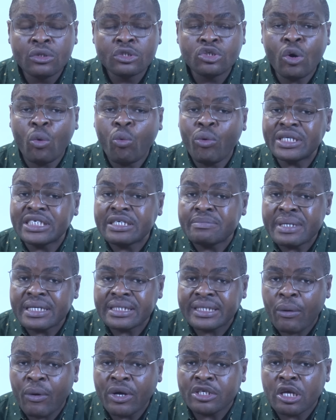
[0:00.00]
So which
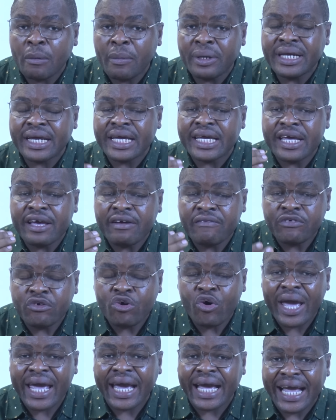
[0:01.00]
means that when somebody gave
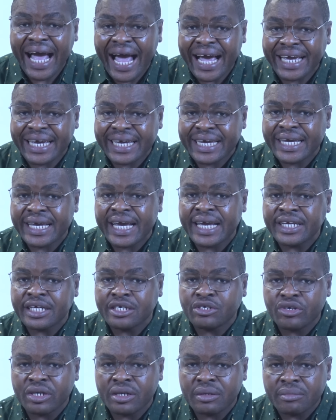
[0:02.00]
you a car key in the
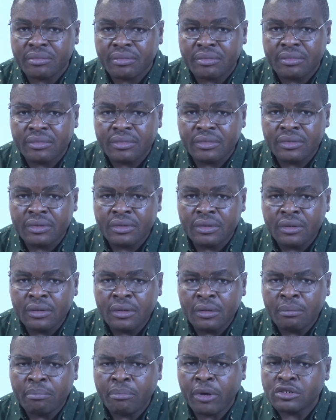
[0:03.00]
dream,
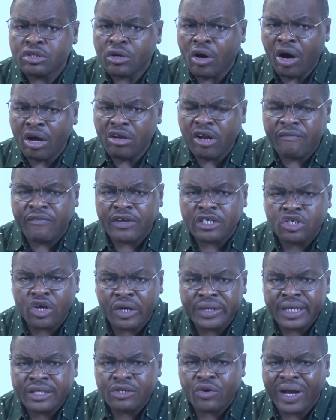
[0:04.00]
but all of a
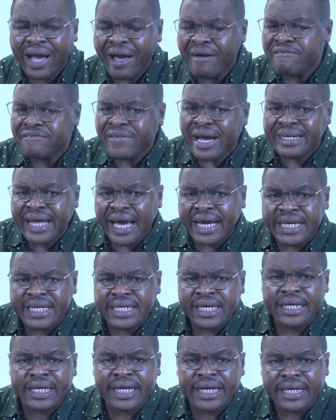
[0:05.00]
sudden you can't find that
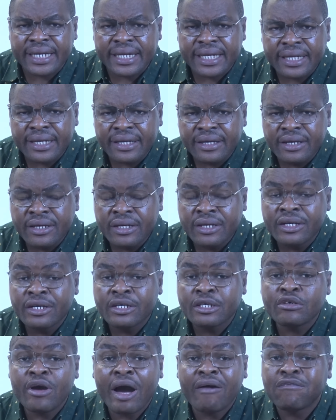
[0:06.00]
key again,
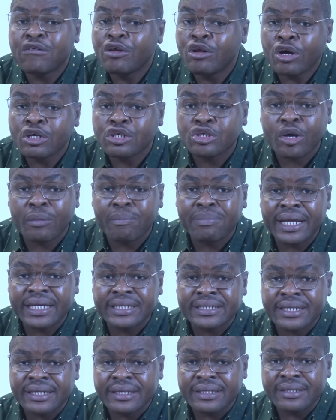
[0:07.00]
you have lost your
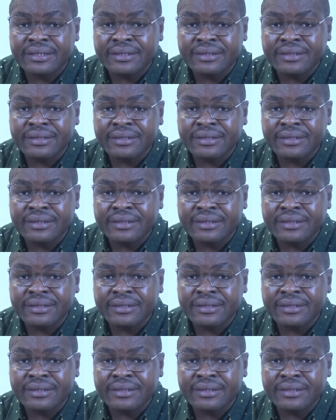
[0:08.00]
blessing.